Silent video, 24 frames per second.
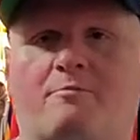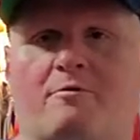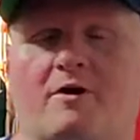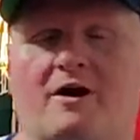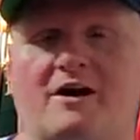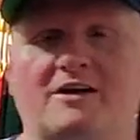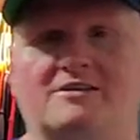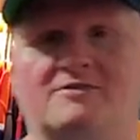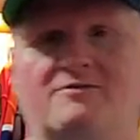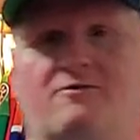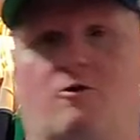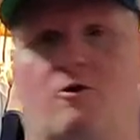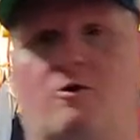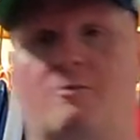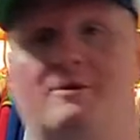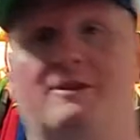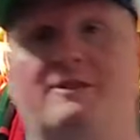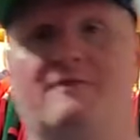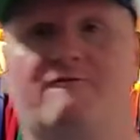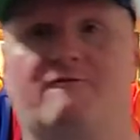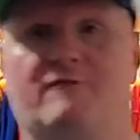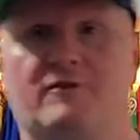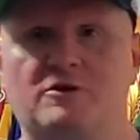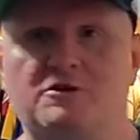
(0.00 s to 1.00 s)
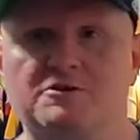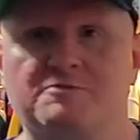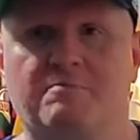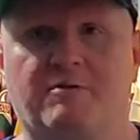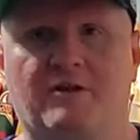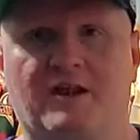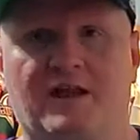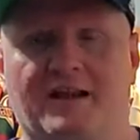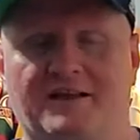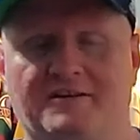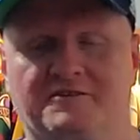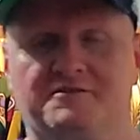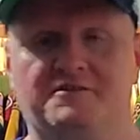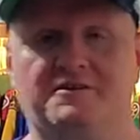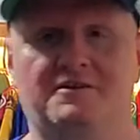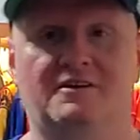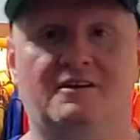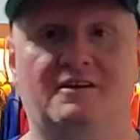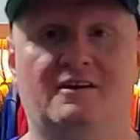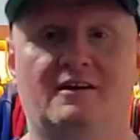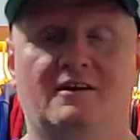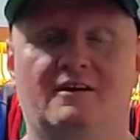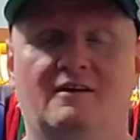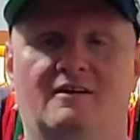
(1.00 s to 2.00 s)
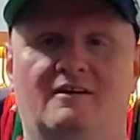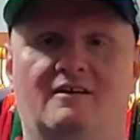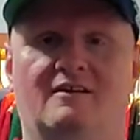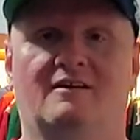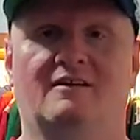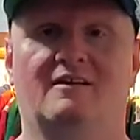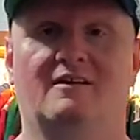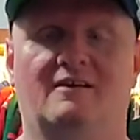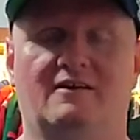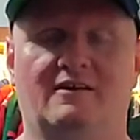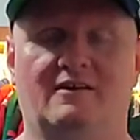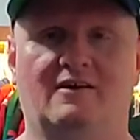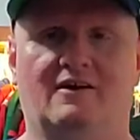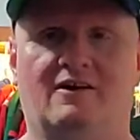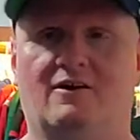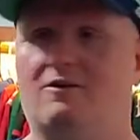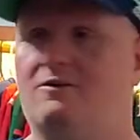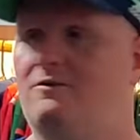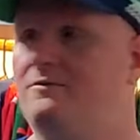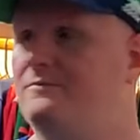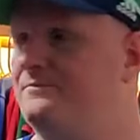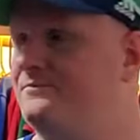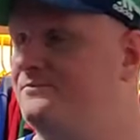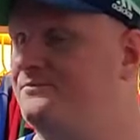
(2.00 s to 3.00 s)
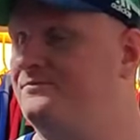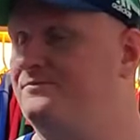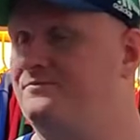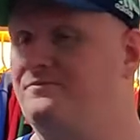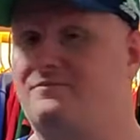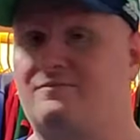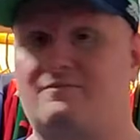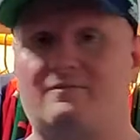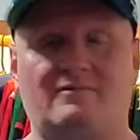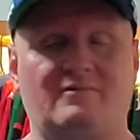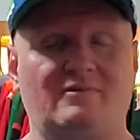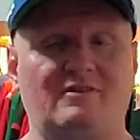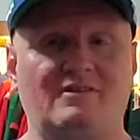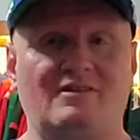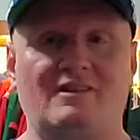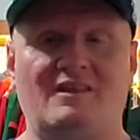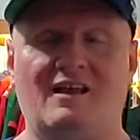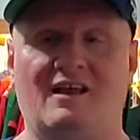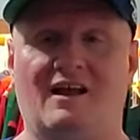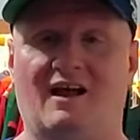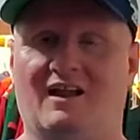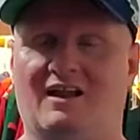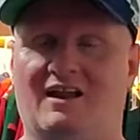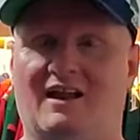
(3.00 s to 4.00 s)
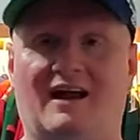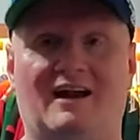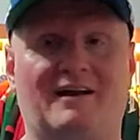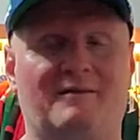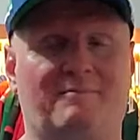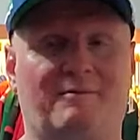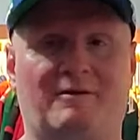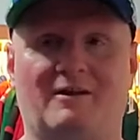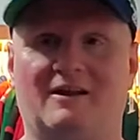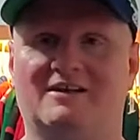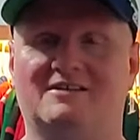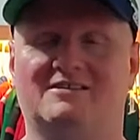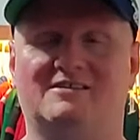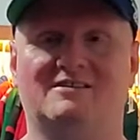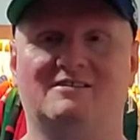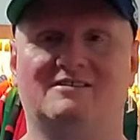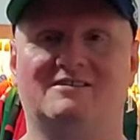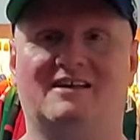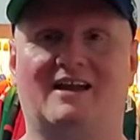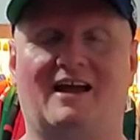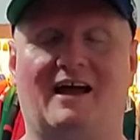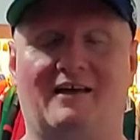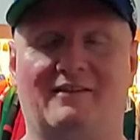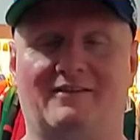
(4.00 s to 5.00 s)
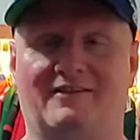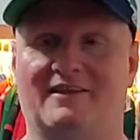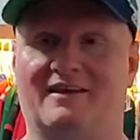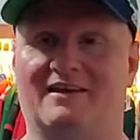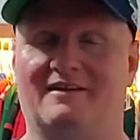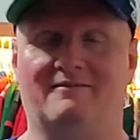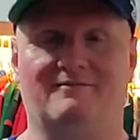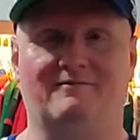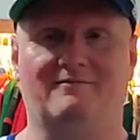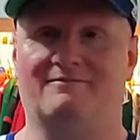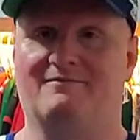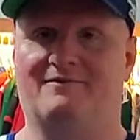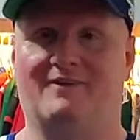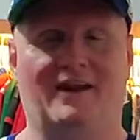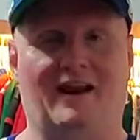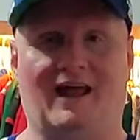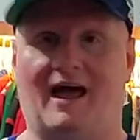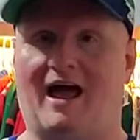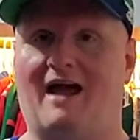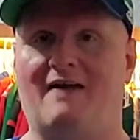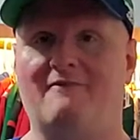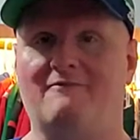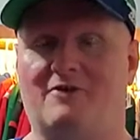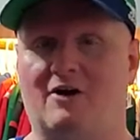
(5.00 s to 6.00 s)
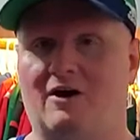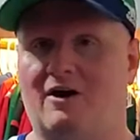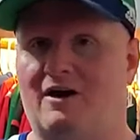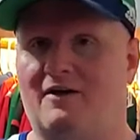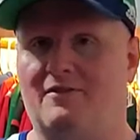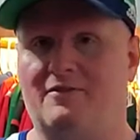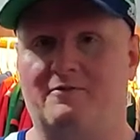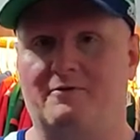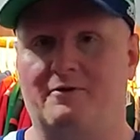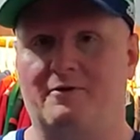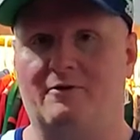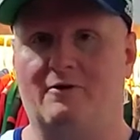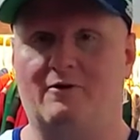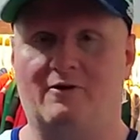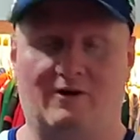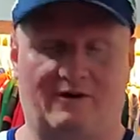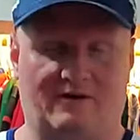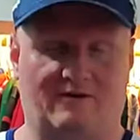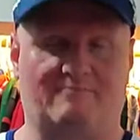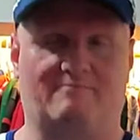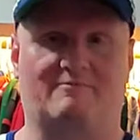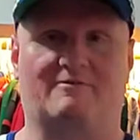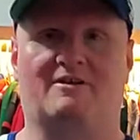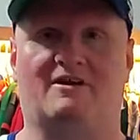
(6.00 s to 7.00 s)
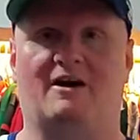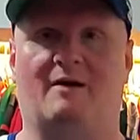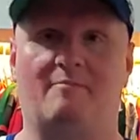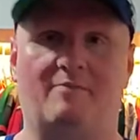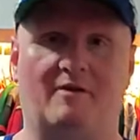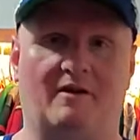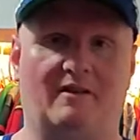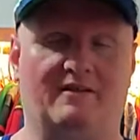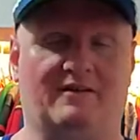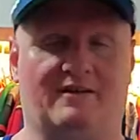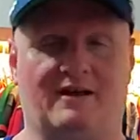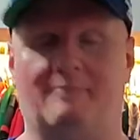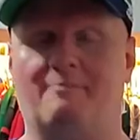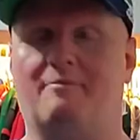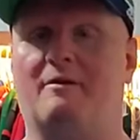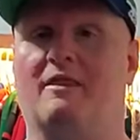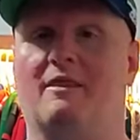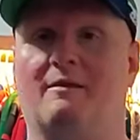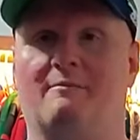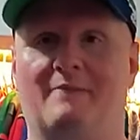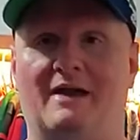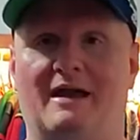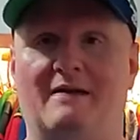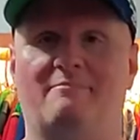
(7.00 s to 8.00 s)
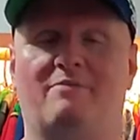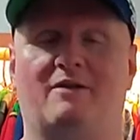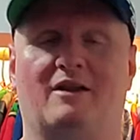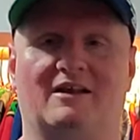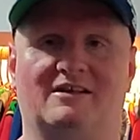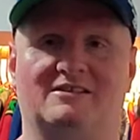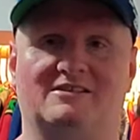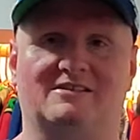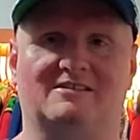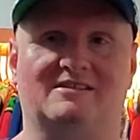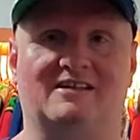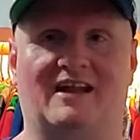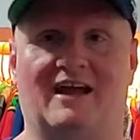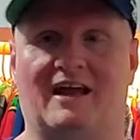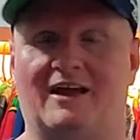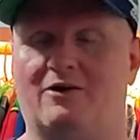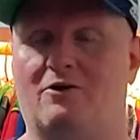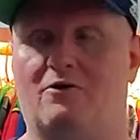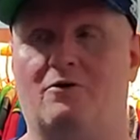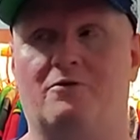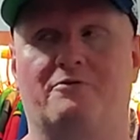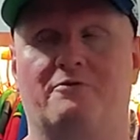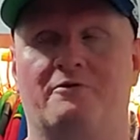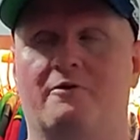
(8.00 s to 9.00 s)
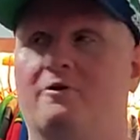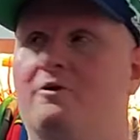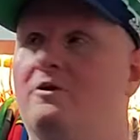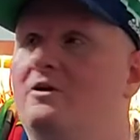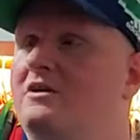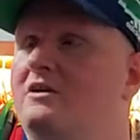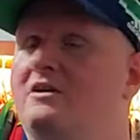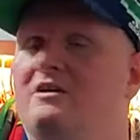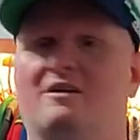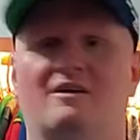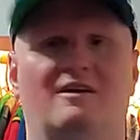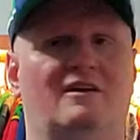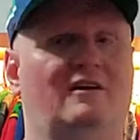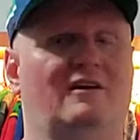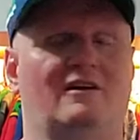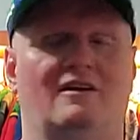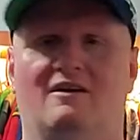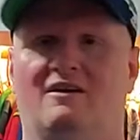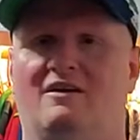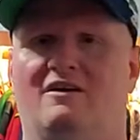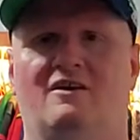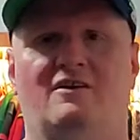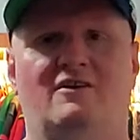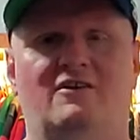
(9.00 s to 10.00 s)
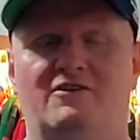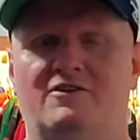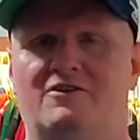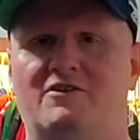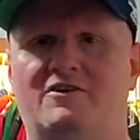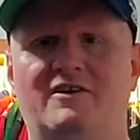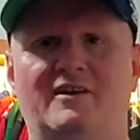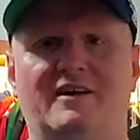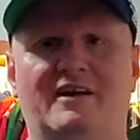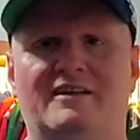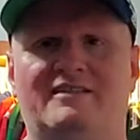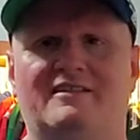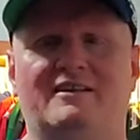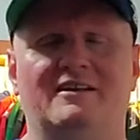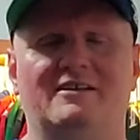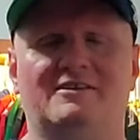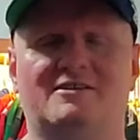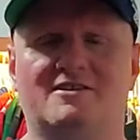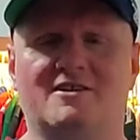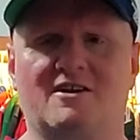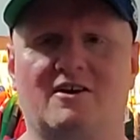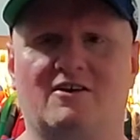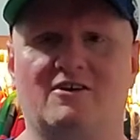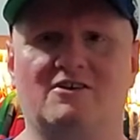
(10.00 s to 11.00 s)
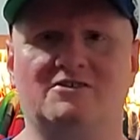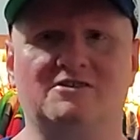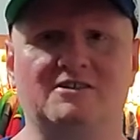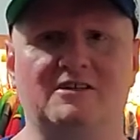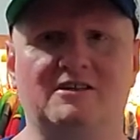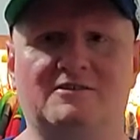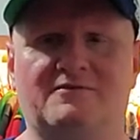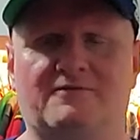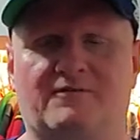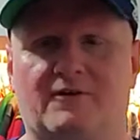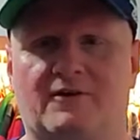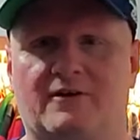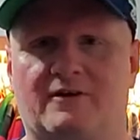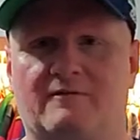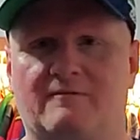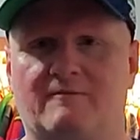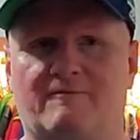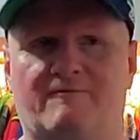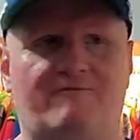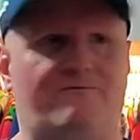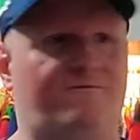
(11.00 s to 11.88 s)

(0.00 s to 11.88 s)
price for them in the first place you know a lot of places that i that that i've gone through couple of couple of the man places that I go through, you can get these jerseys for